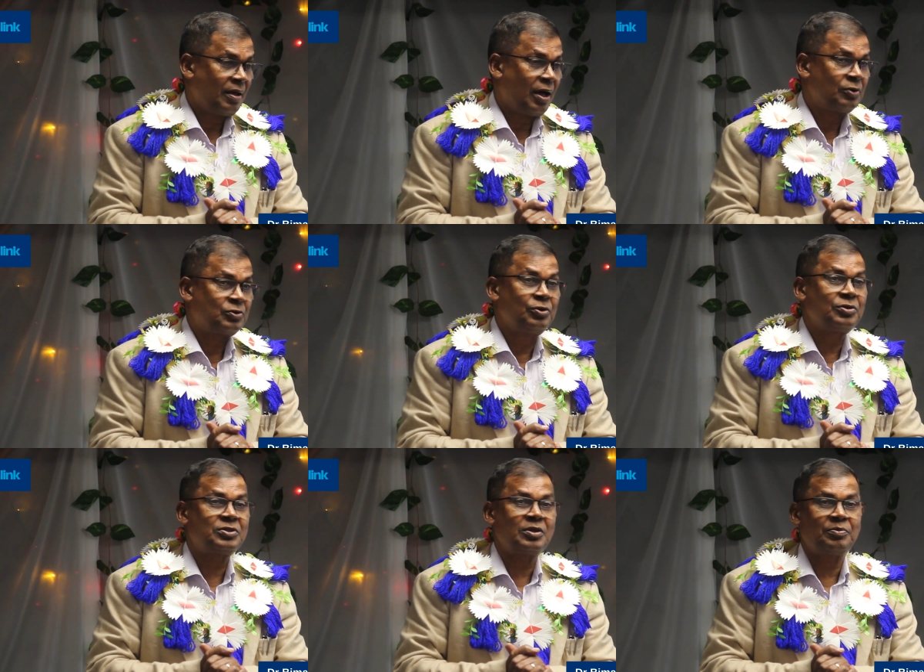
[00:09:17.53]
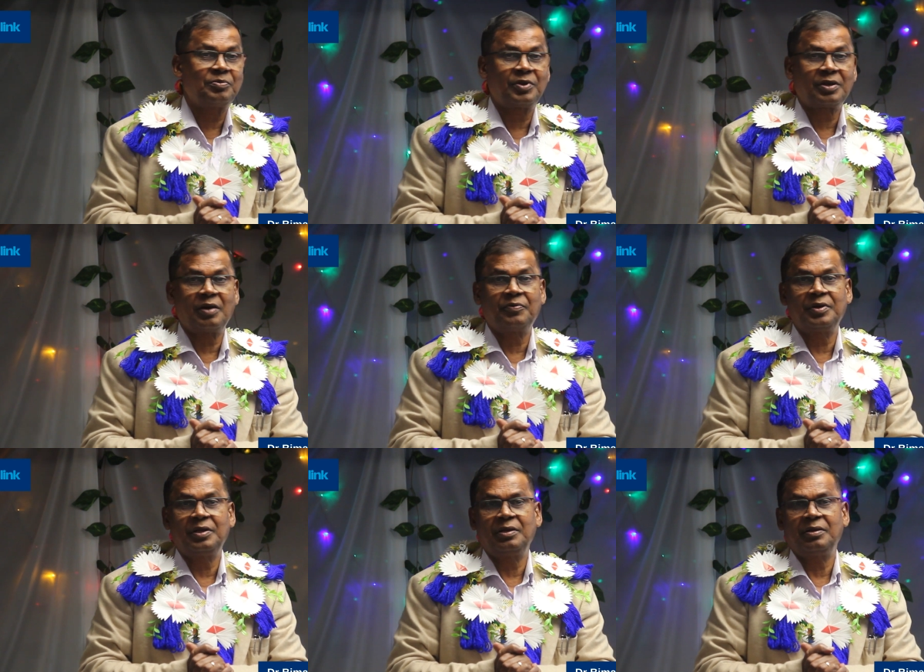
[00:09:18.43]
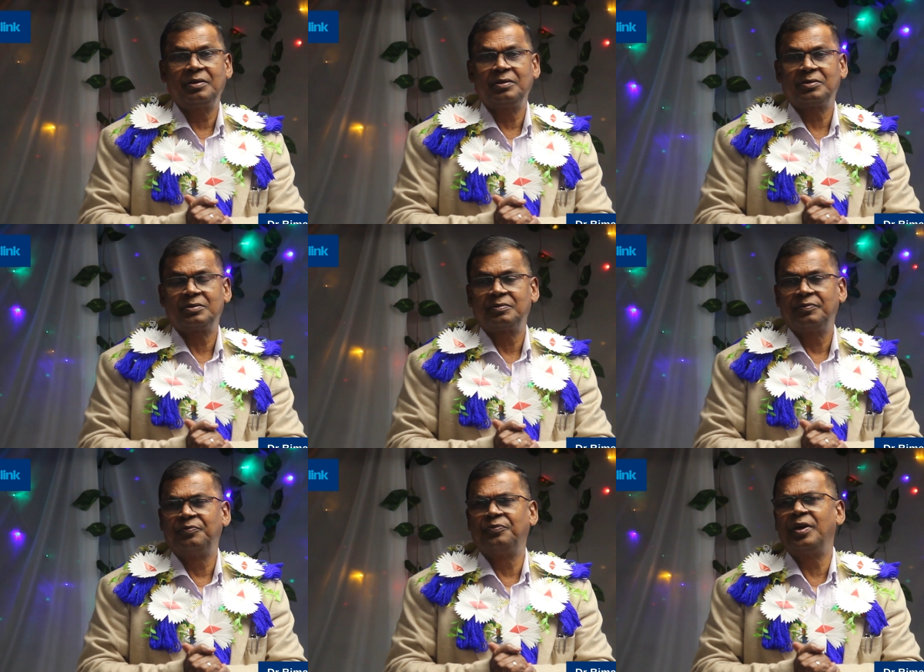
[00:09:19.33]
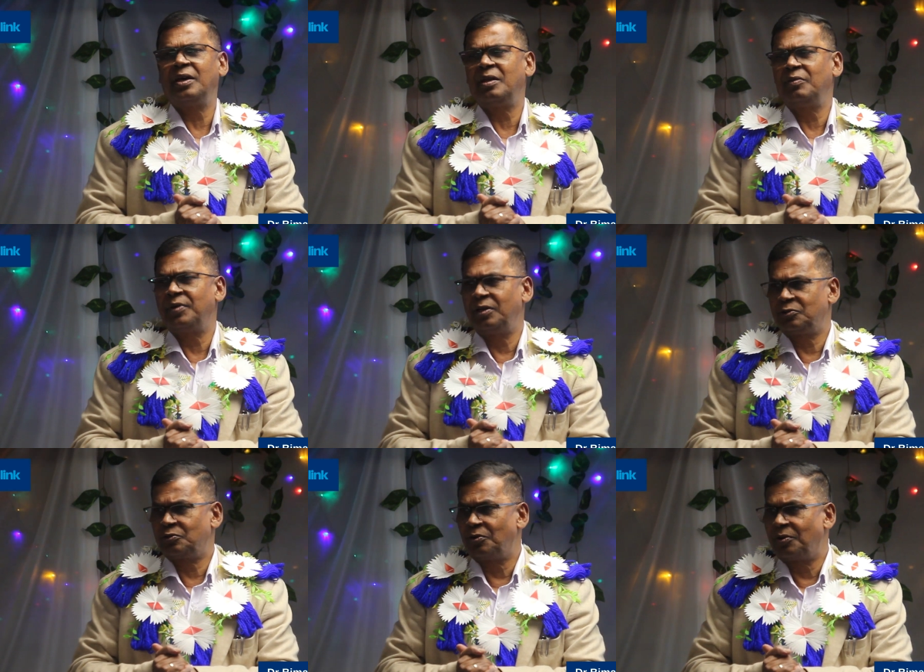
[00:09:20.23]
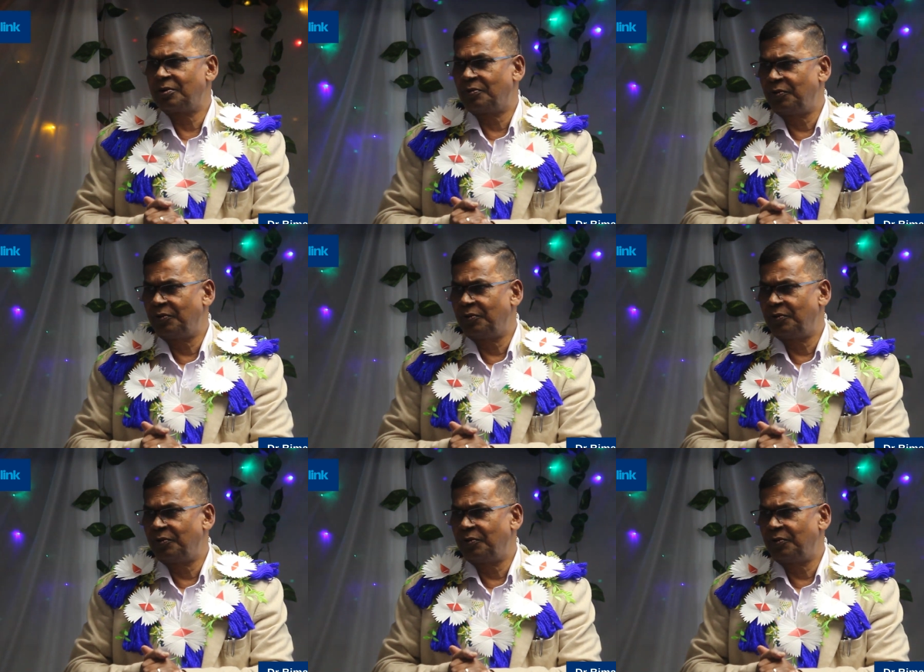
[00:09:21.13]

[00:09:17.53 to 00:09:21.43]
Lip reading: Our tourism recovery is very, very strong.